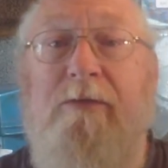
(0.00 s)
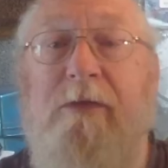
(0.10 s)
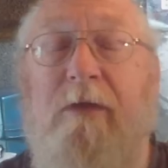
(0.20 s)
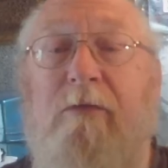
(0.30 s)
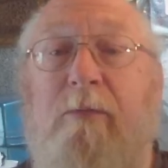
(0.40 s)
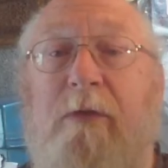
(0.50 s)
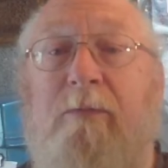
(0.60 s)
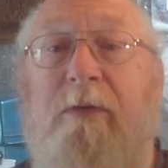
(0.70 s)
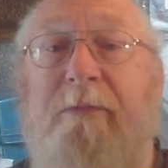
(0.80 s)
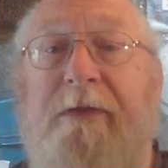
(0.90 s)
I used to get on quite
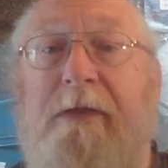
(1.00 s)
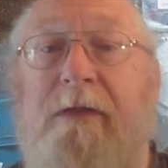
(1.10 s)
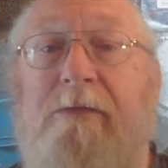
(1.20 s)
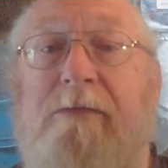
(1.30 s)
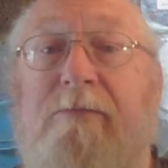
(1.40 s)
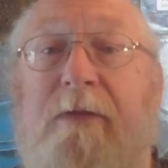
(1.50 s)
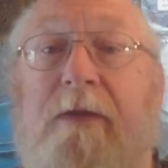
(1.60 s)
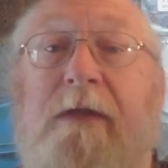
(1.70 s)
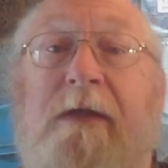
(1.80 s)
well with the kids, but